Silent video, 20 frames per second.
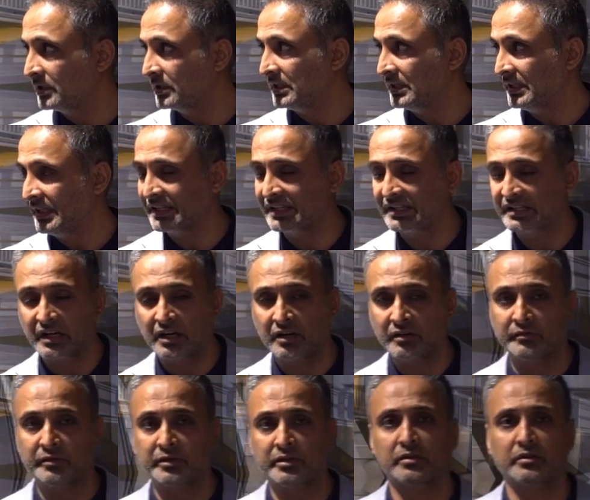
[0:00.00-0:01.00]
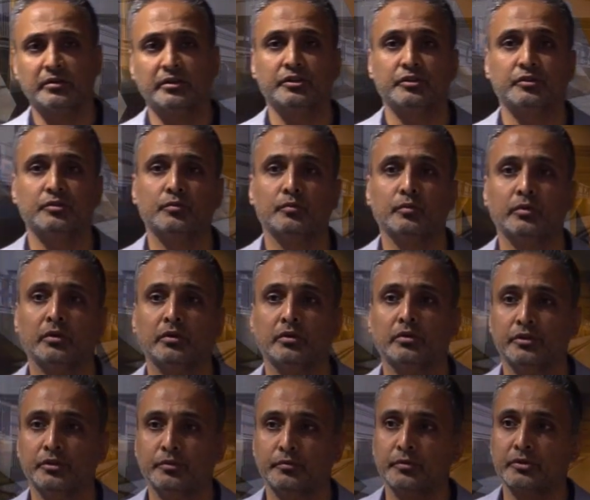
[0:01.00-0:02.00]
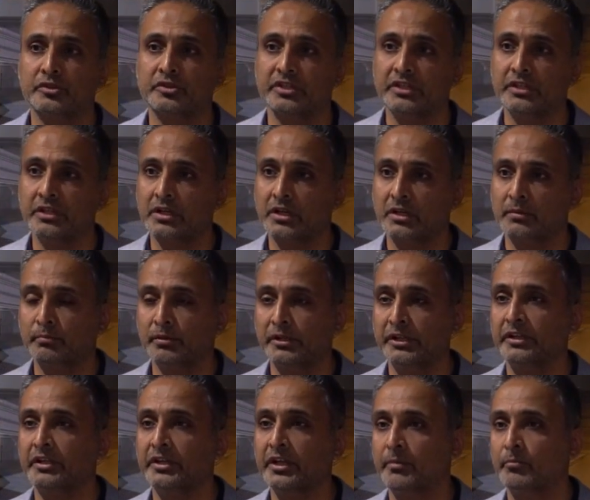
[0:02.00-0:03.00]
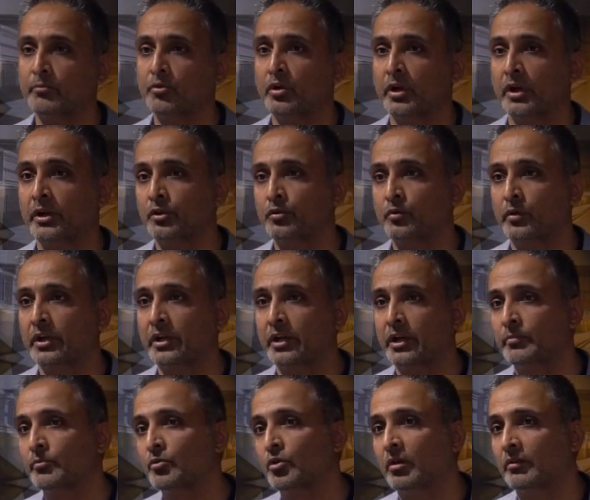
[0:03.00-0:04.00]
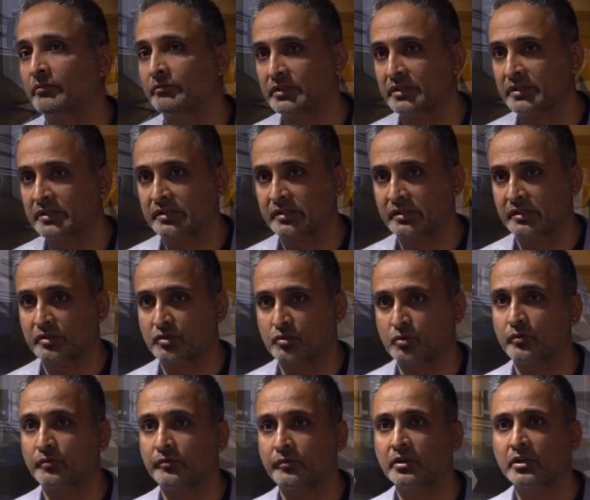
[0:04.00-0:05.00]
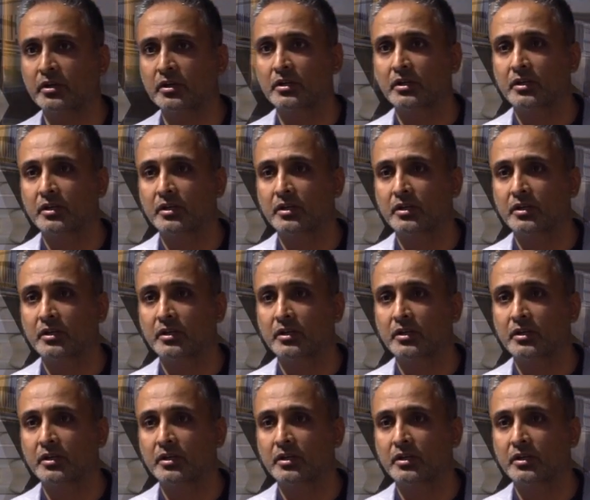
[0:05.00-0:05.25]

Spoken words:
next hour, you would see a complete demo, end-to-end demo of this storefront.